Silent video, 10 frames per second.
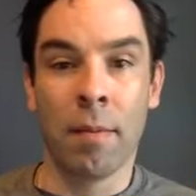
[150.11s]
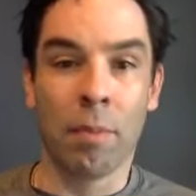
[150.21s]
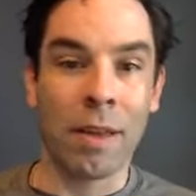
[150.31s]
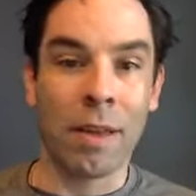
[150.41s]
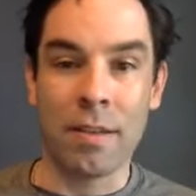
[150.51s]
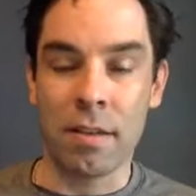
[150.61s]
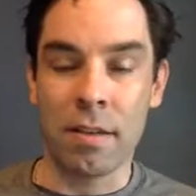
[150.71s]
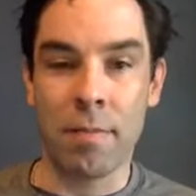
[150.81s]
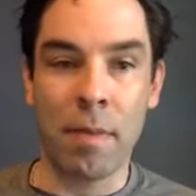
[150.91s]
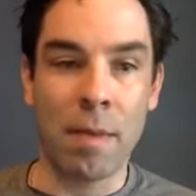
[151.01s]

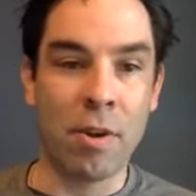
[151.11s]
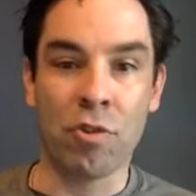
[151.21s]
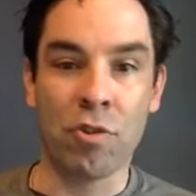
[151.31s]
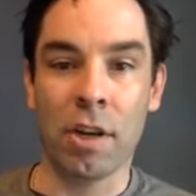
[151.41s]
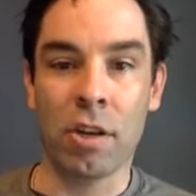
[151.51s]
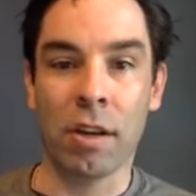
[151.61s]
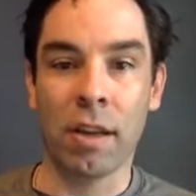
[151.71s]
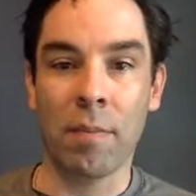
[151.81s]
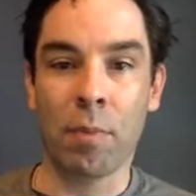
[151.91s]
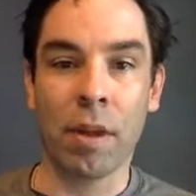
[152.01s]
places that maybe
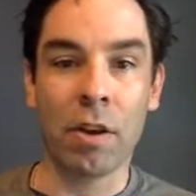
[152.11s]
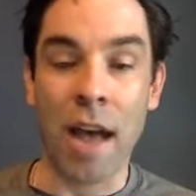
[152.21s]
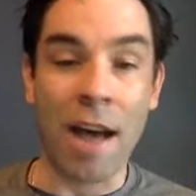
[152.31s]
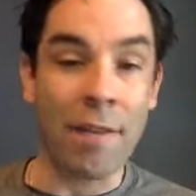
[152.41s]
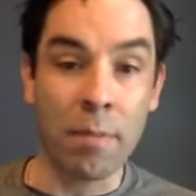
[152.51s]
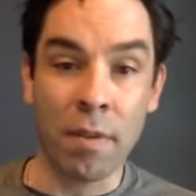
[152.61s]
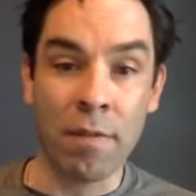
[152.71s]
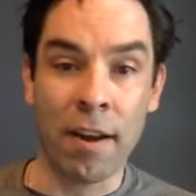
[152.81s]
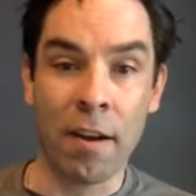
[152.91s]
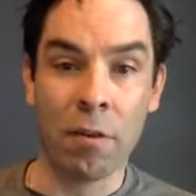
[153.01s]
traditionally players haven't been
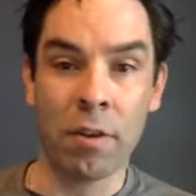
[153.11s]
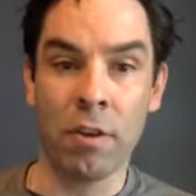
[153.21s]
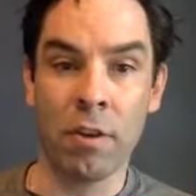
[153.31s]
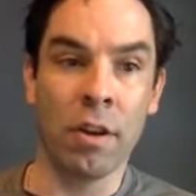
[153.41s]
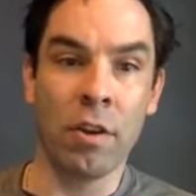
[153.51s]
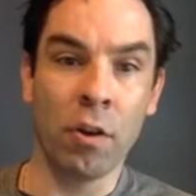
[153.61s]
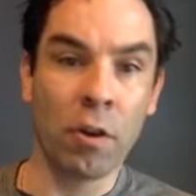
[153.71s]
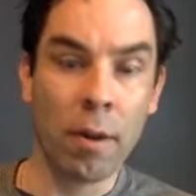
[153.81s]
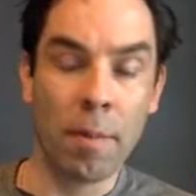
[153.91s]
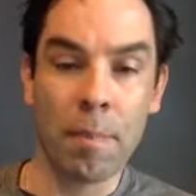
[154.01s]
found, into Europe.